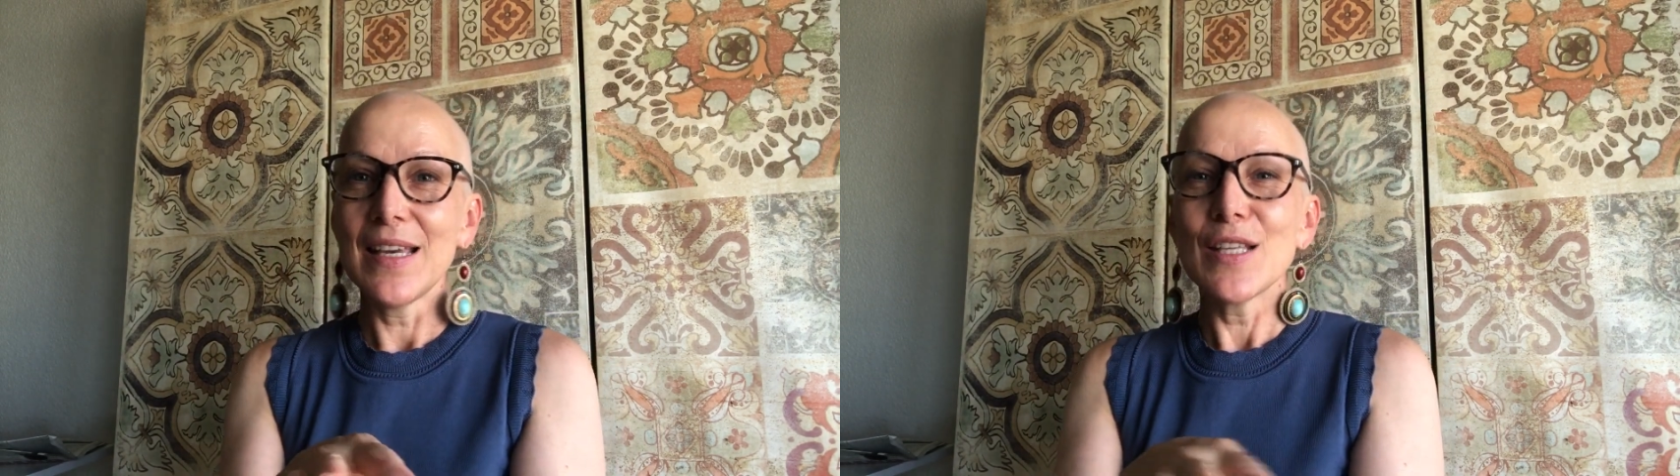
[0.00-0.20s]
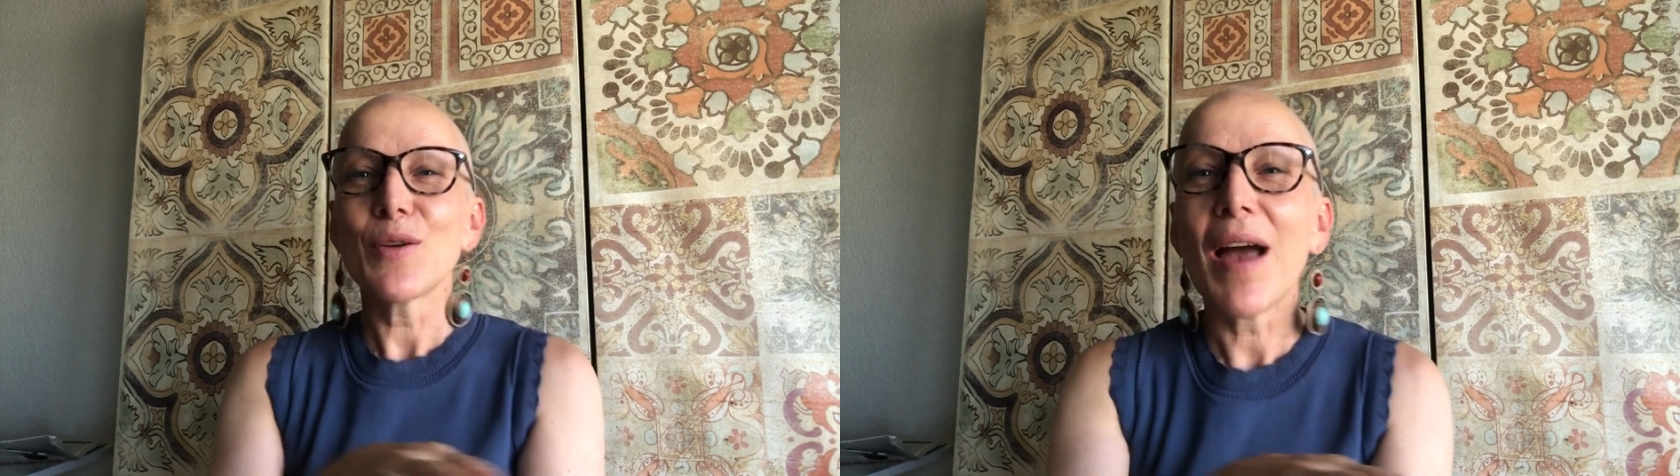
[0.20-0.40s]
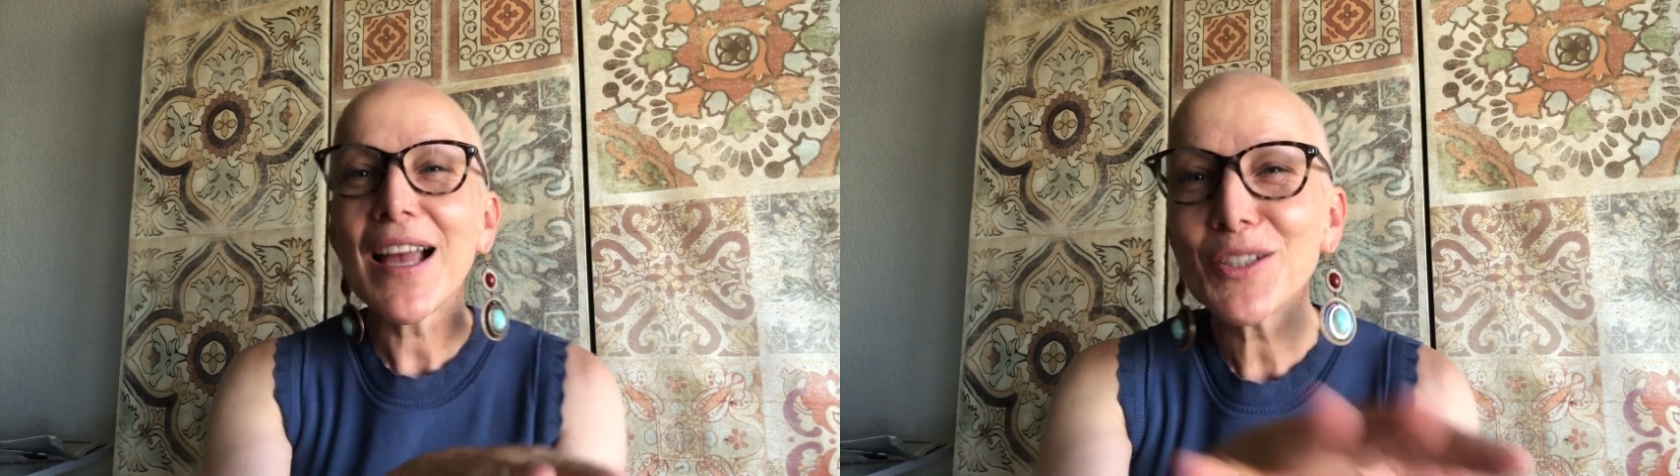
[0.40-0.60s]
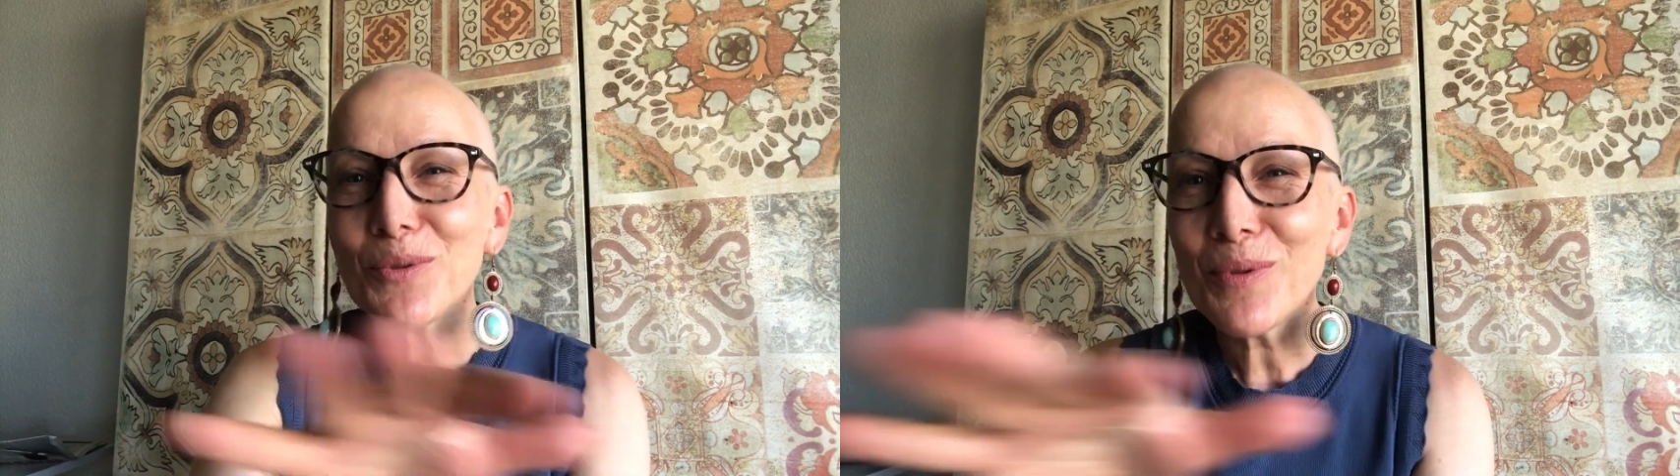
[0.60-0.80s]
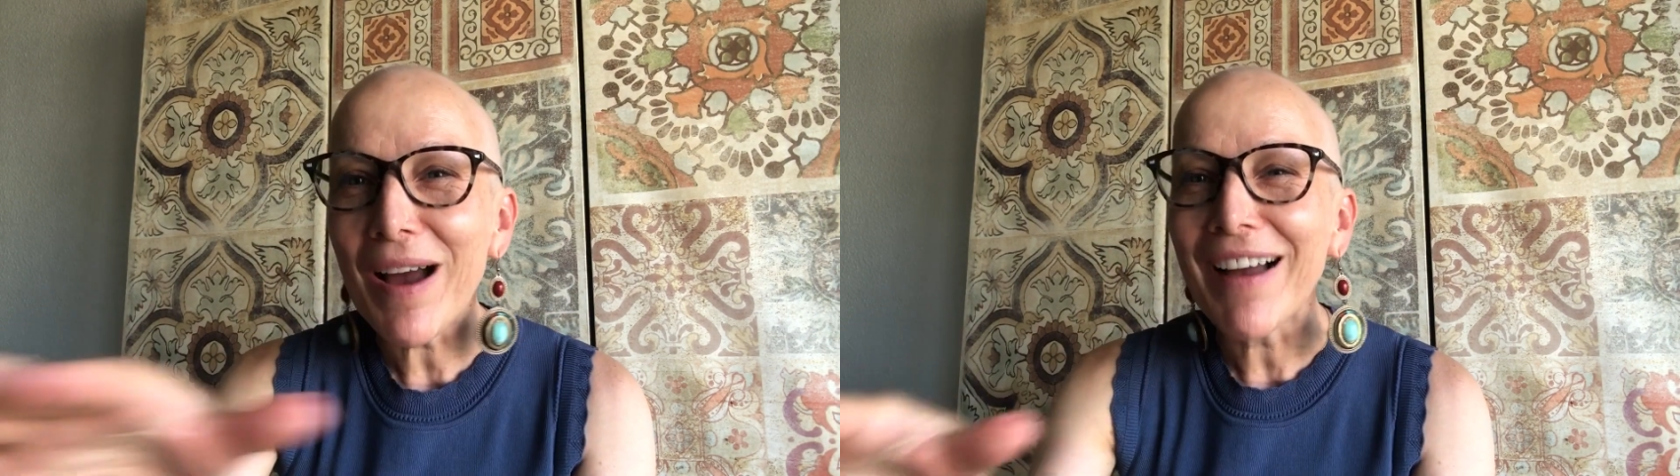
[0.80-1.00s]
So how
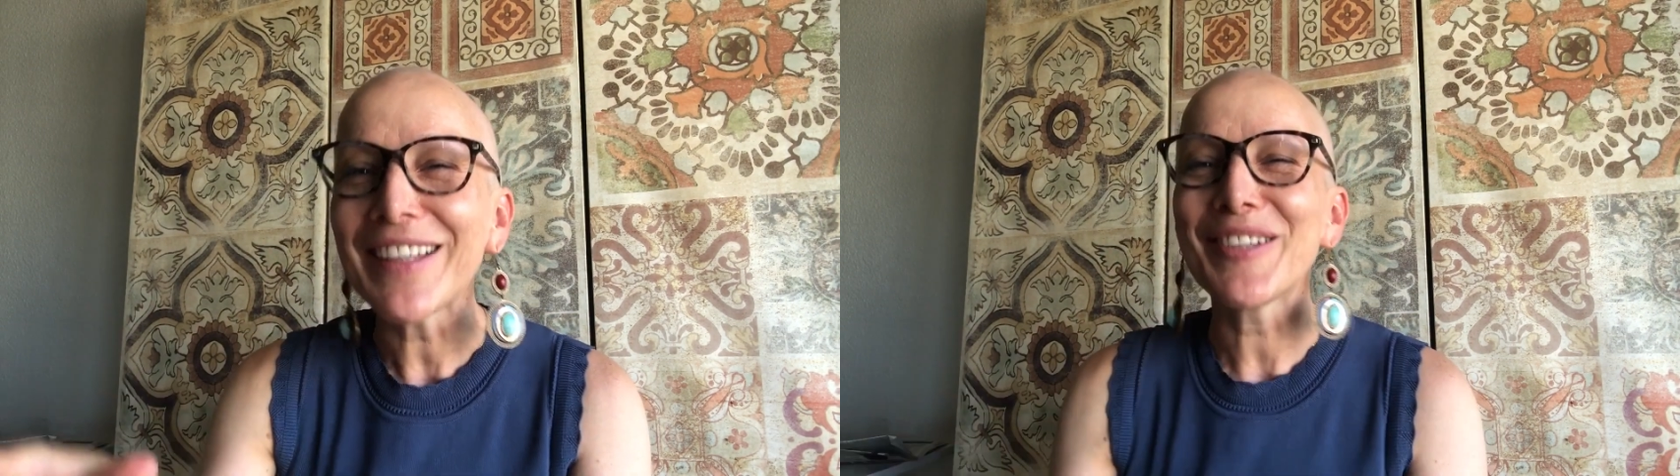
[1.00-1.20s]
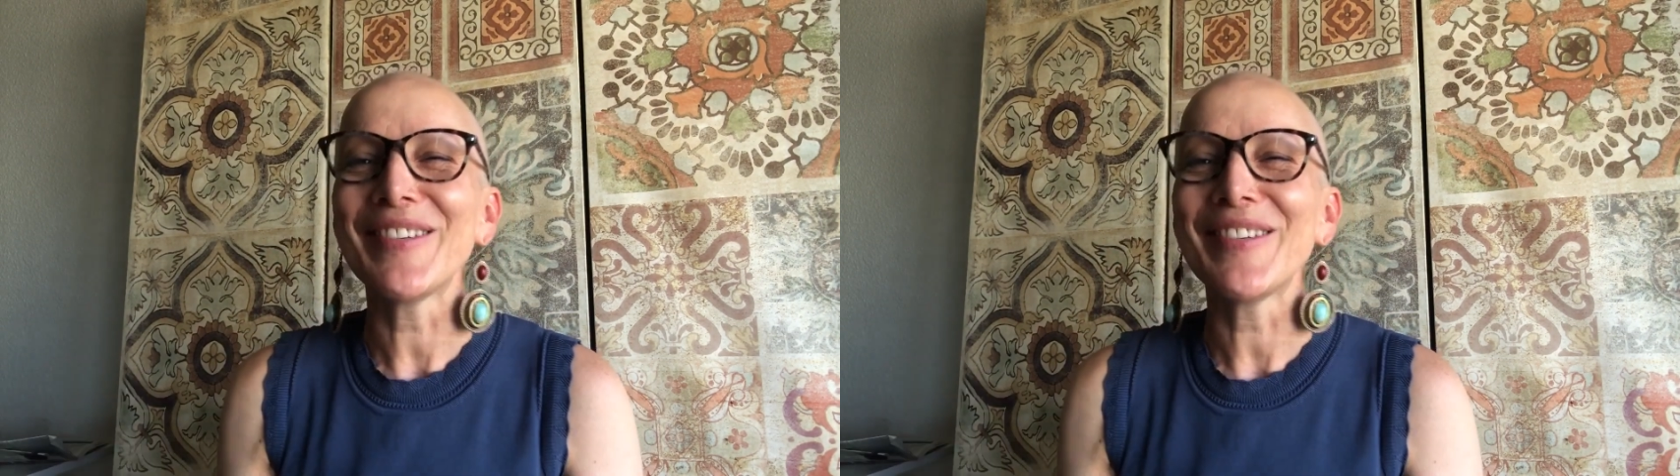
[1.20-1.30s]
do I